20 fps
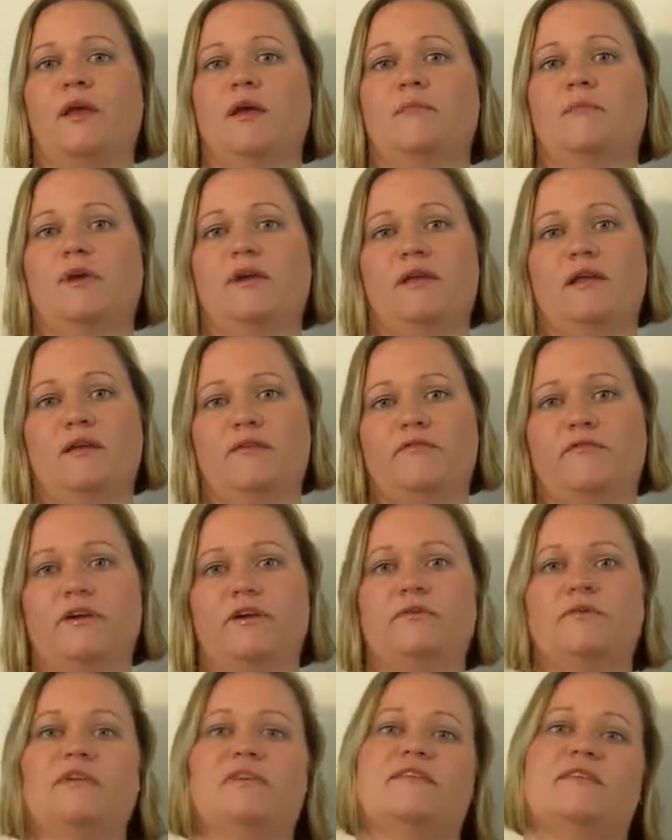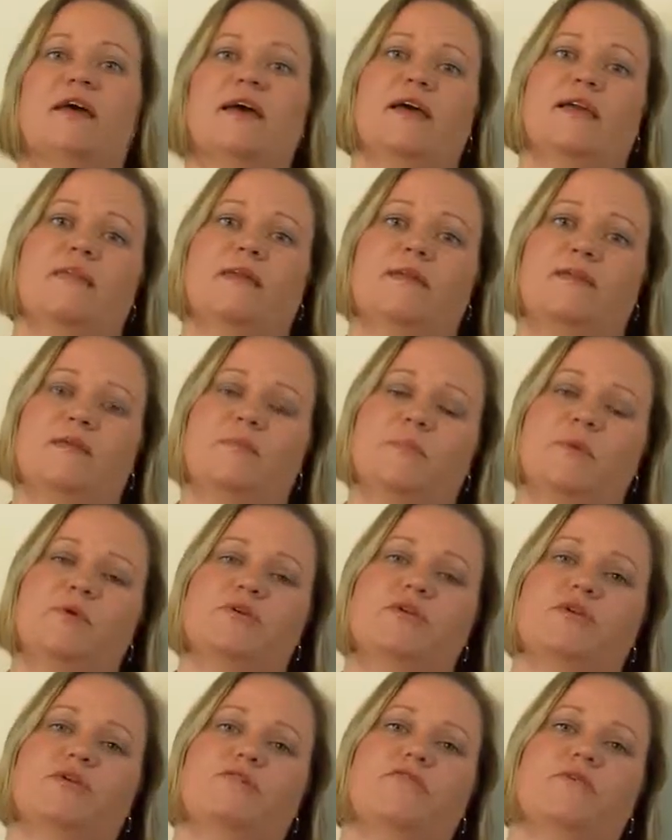But if we do decide that the
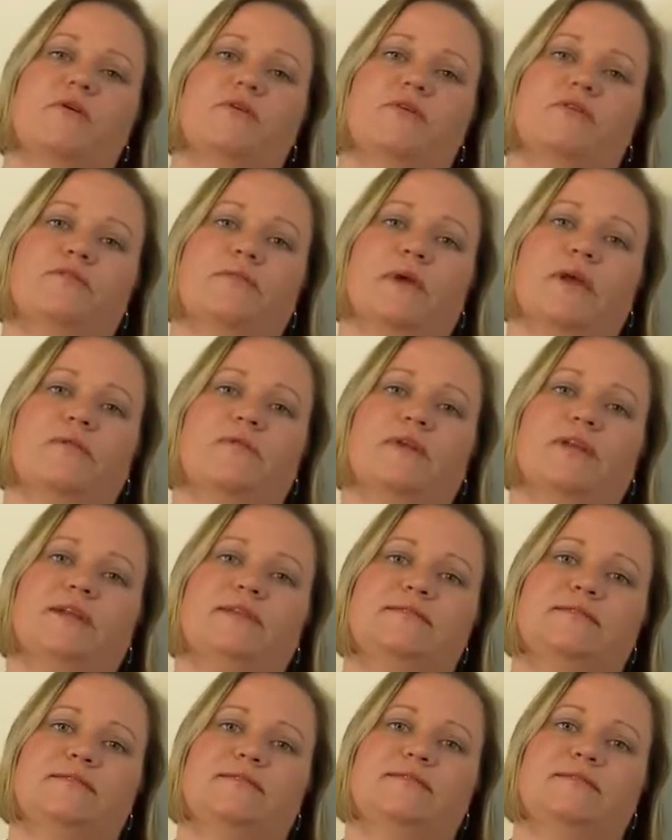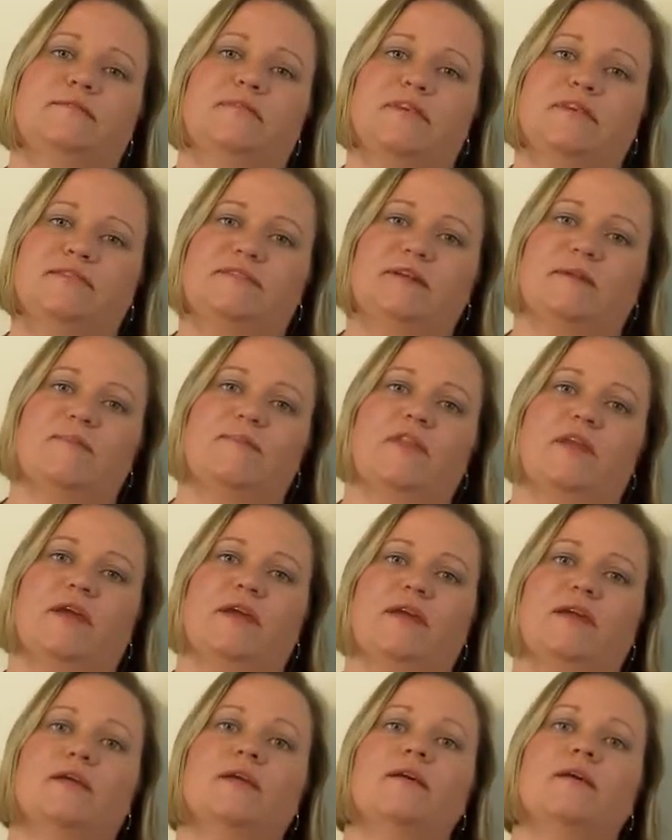emotionally focused weight release system is
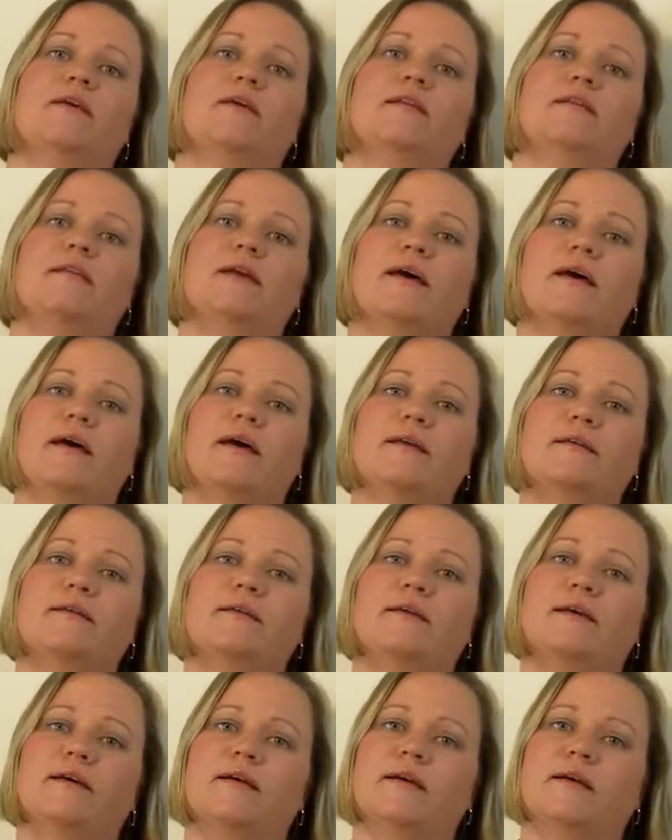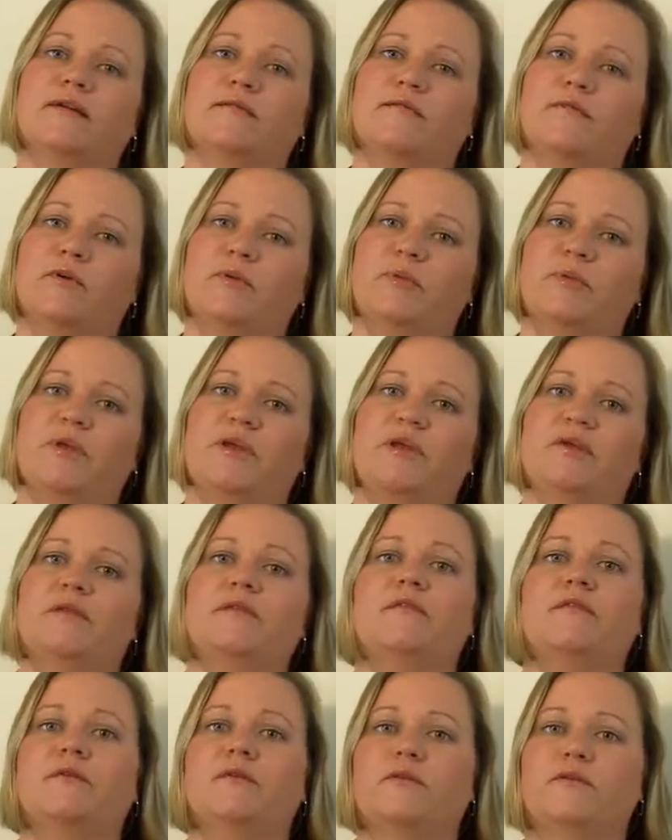something that uh, would
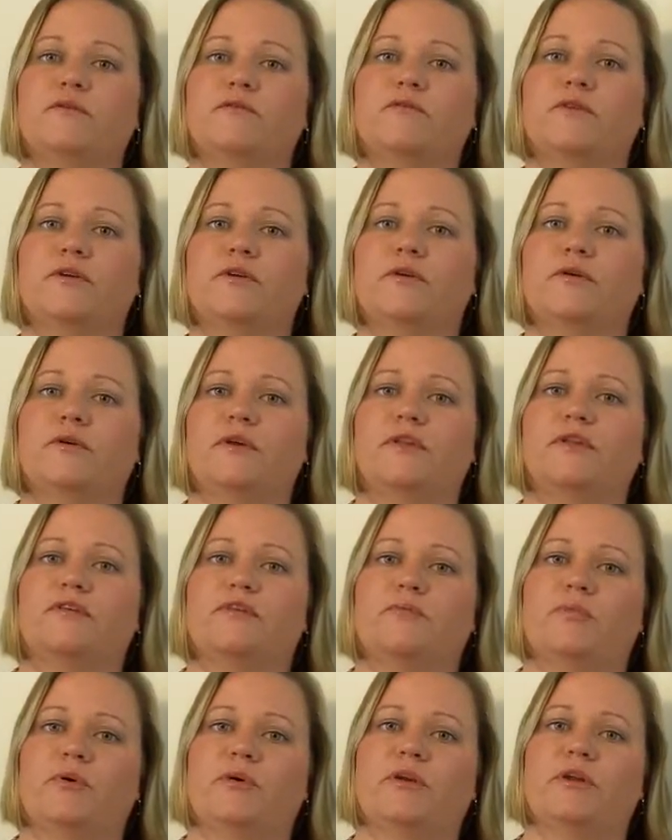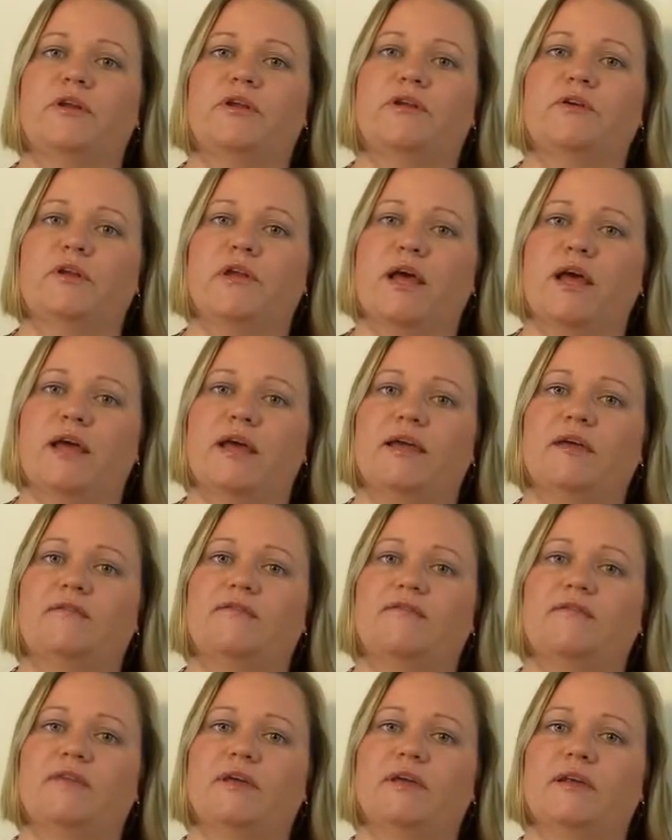be good for you at this point in your
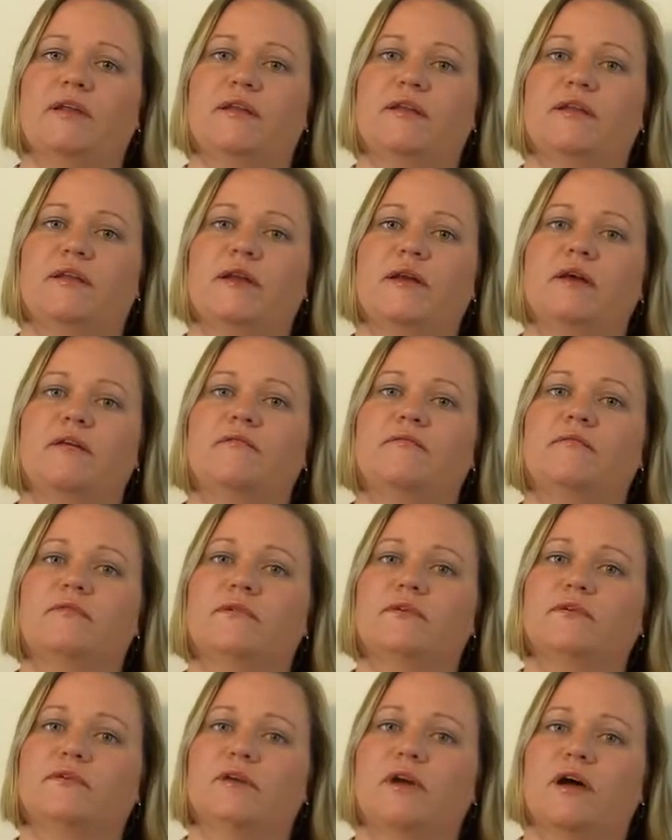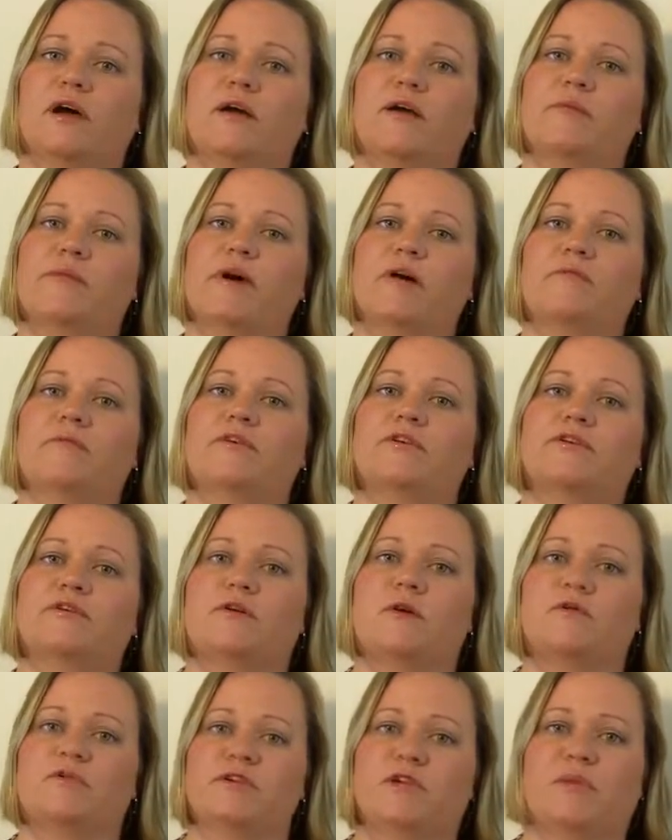life, then we'll talk about which
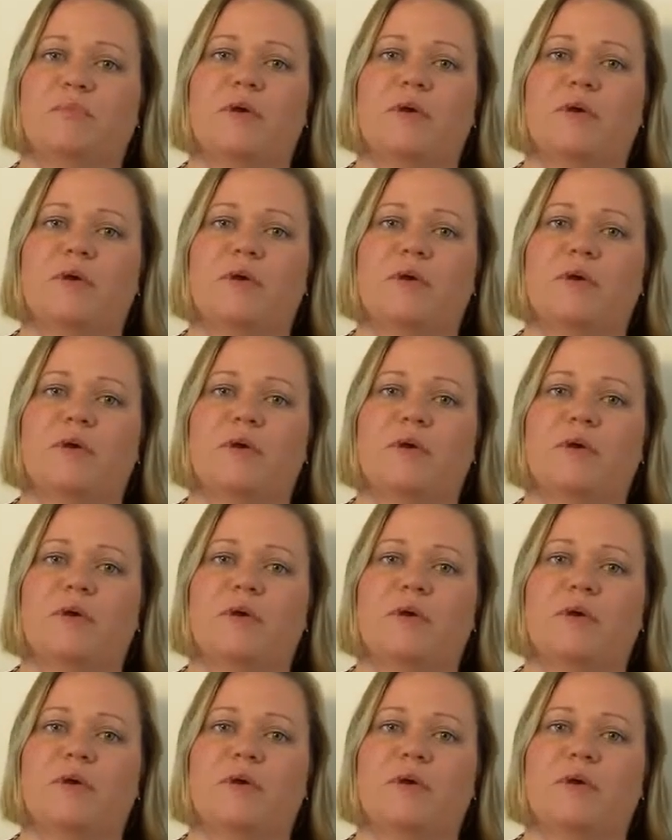coaching